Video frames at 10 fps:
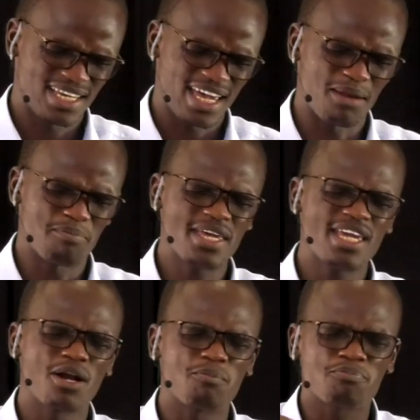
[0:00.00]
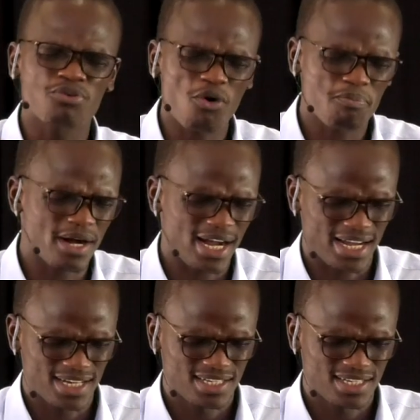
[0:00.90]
and being proper